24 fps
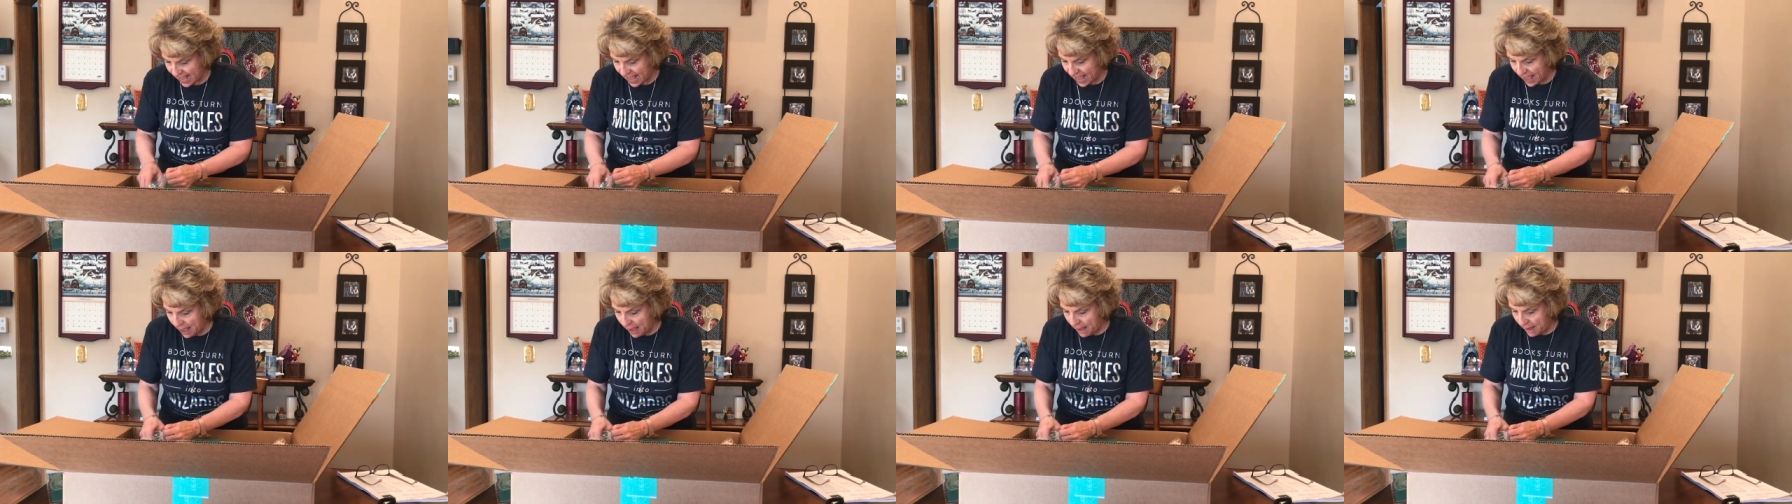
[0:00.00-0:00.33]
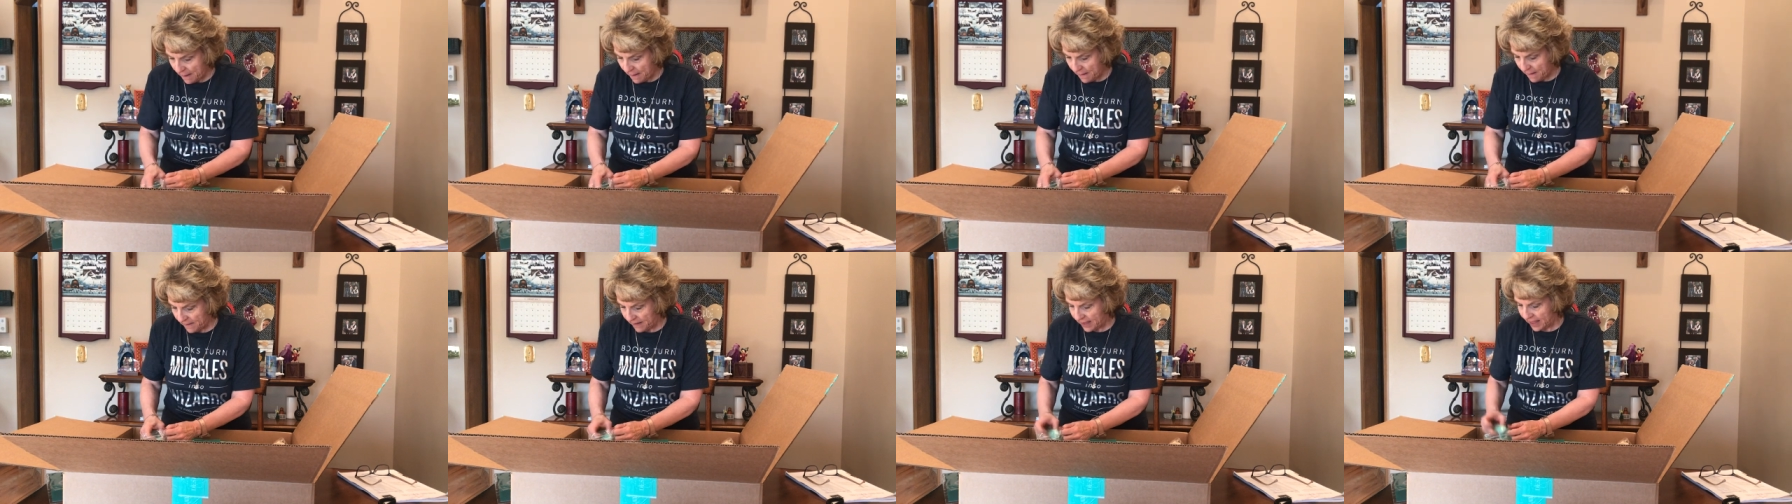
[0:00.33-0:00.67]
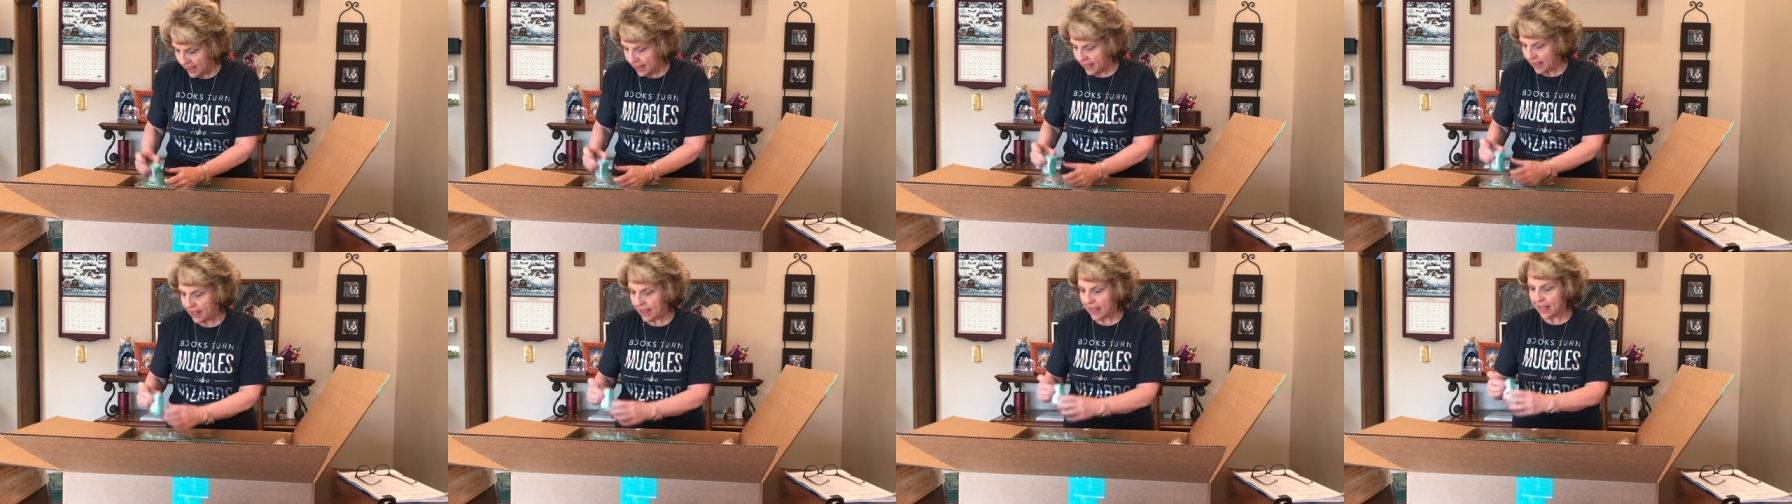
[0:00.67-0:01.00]

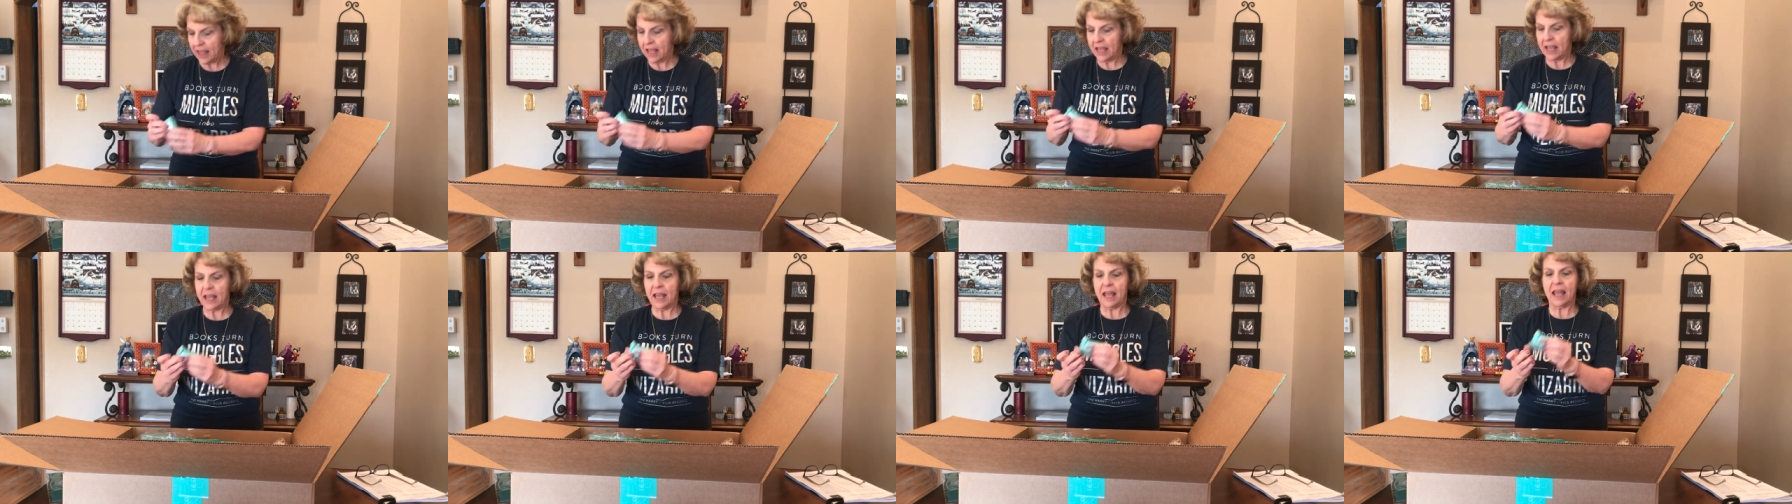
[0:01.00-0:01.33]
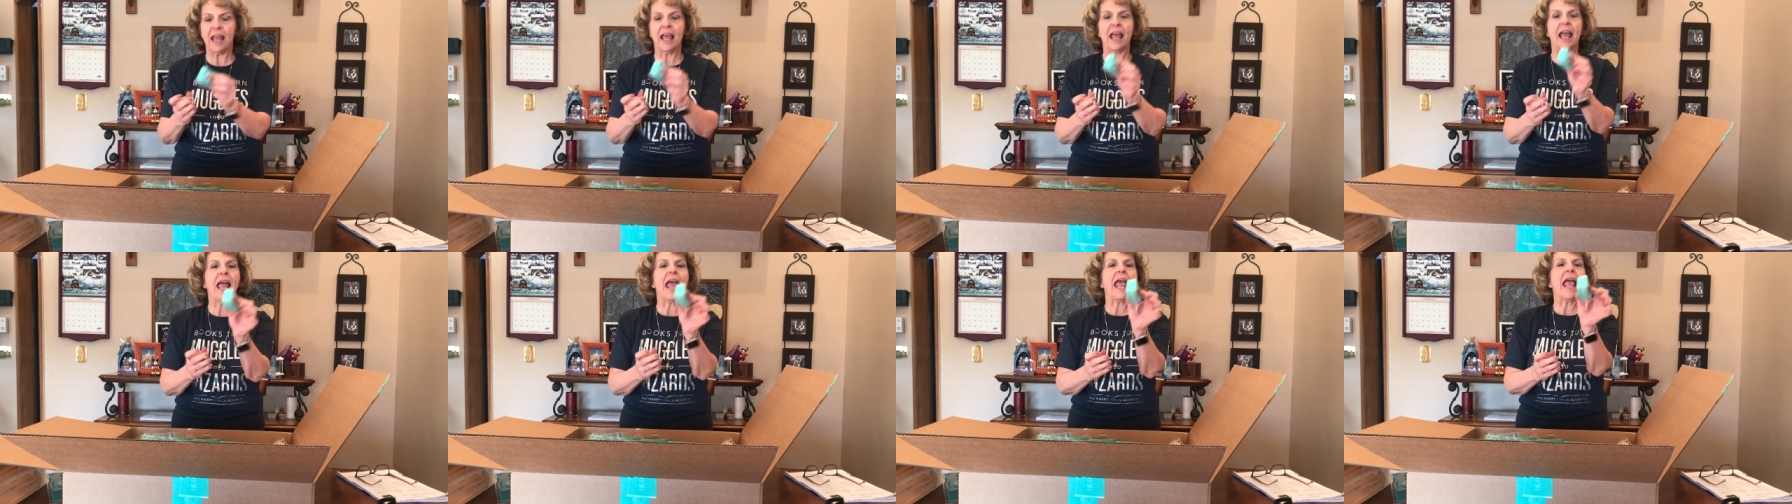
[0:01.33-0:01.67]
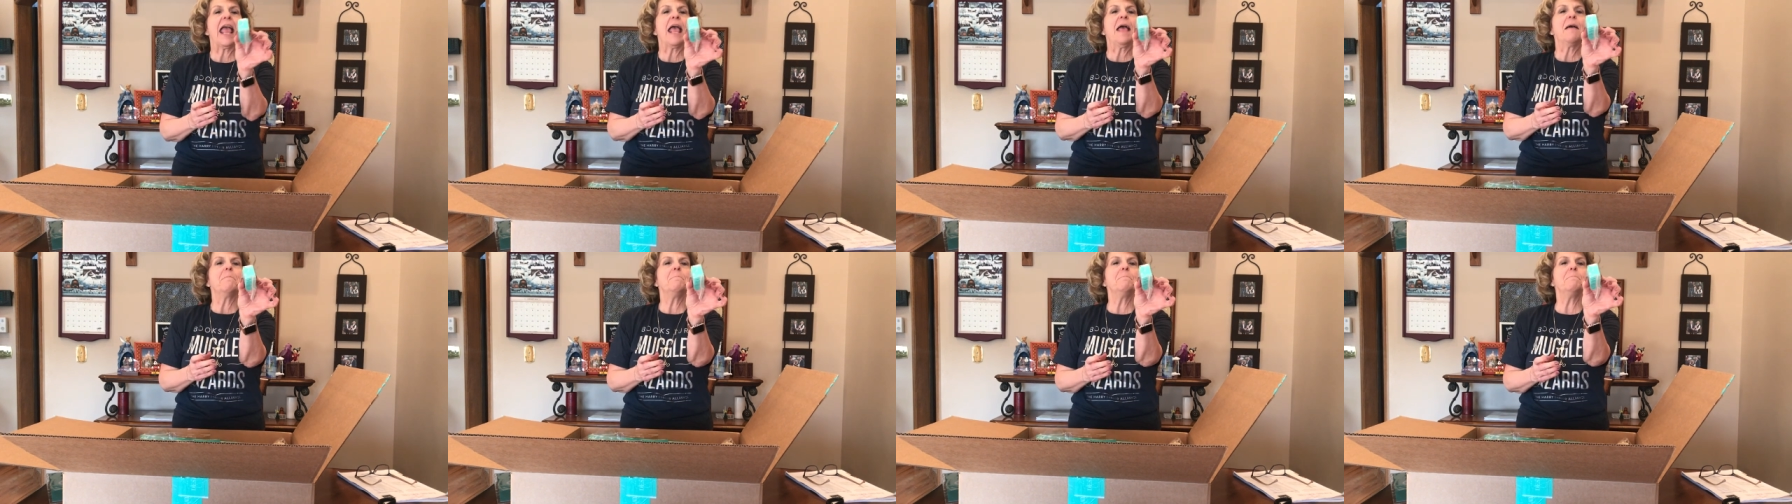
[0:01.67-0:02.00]
OMG.
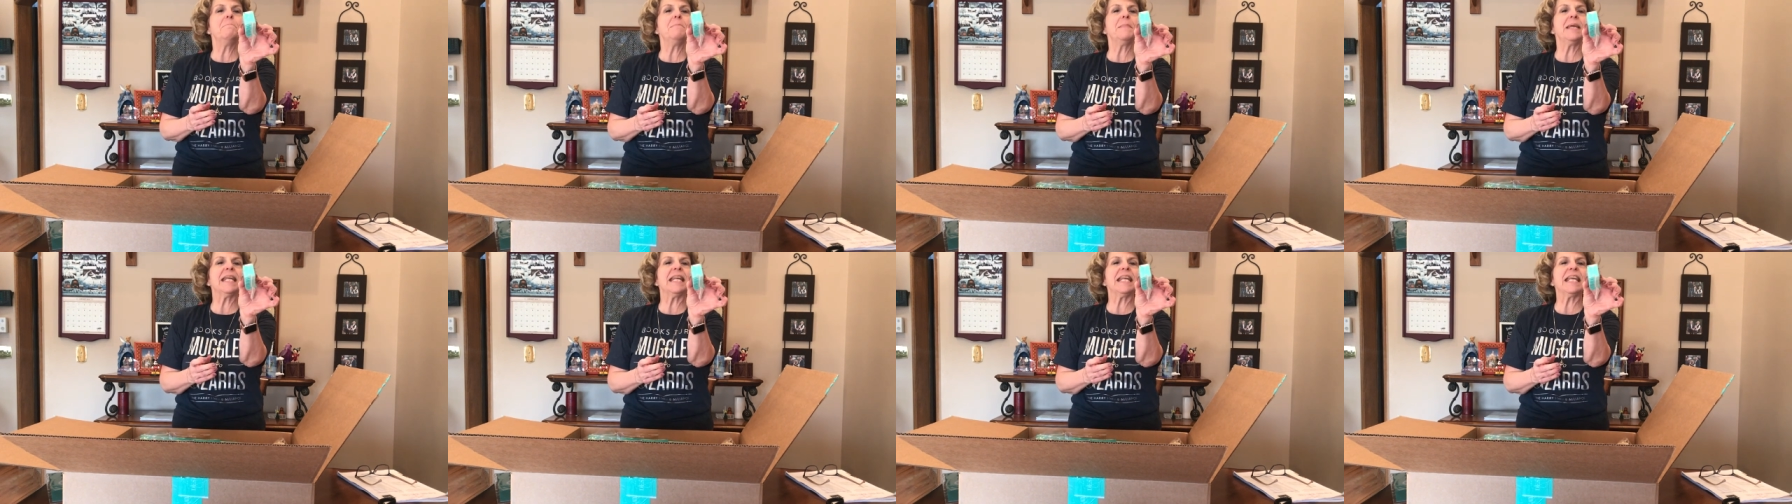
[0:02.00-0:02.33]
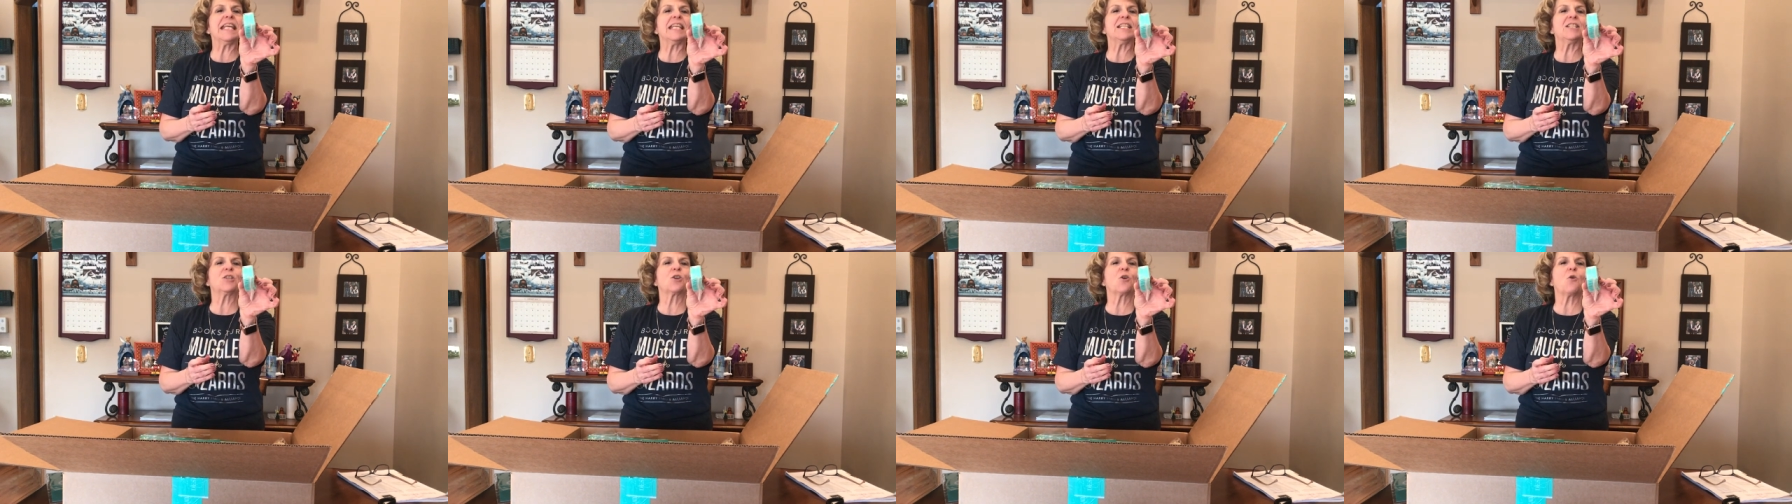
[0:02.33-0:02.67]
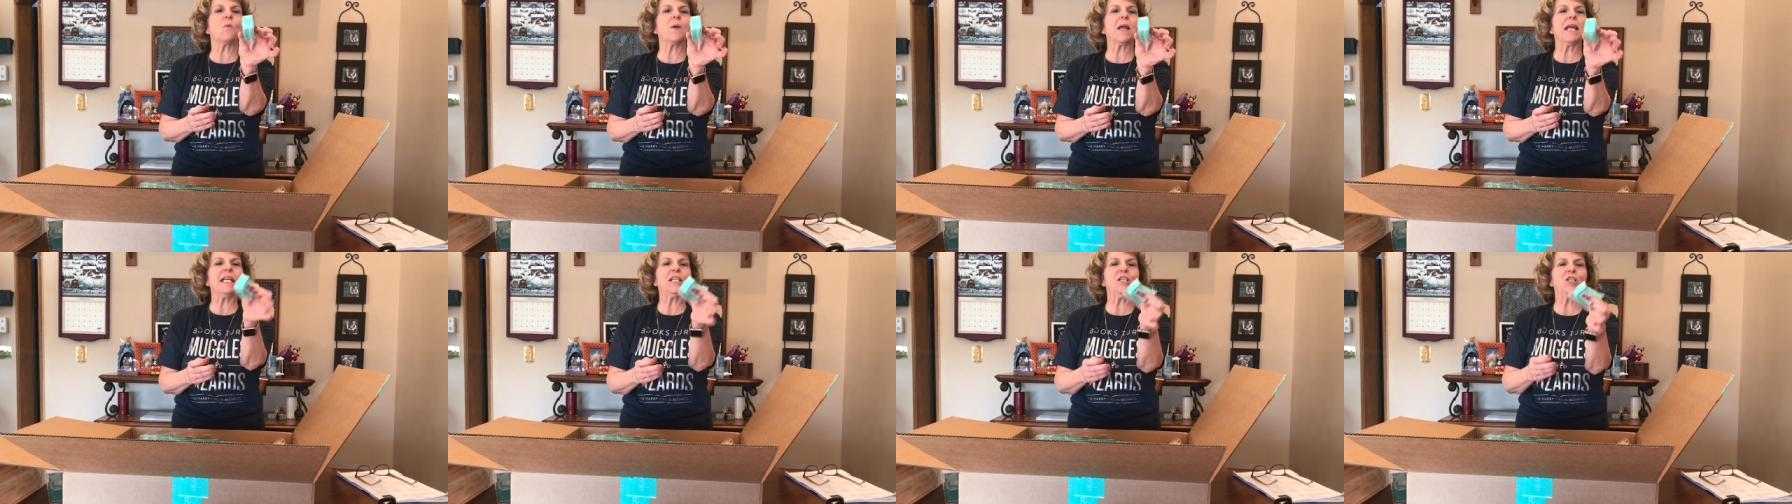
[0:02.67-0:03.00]
Mini
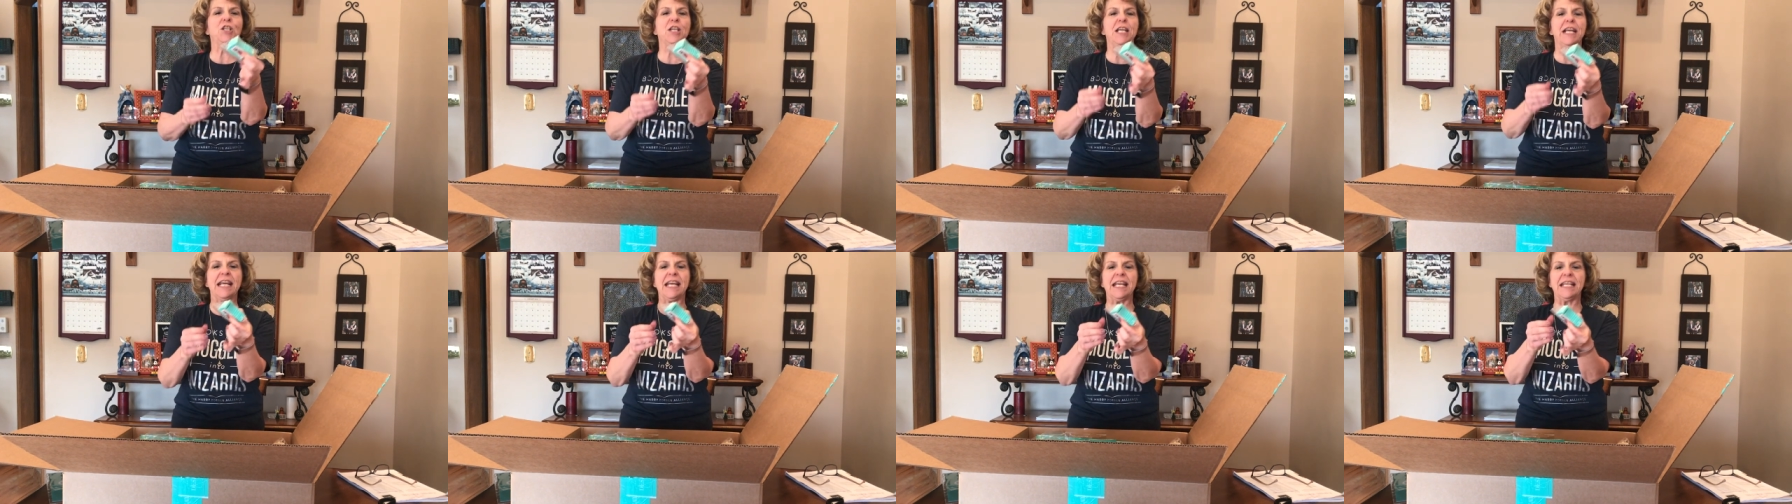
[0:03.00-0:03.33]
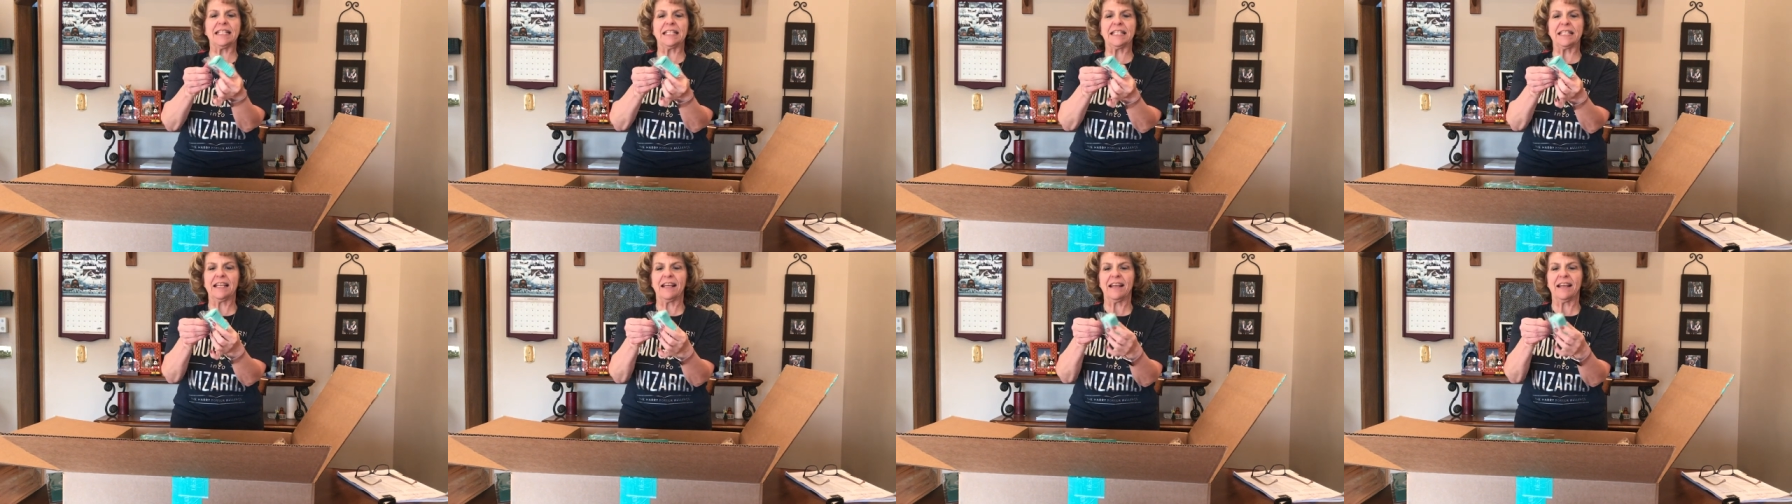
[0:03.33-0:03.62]
squeegees.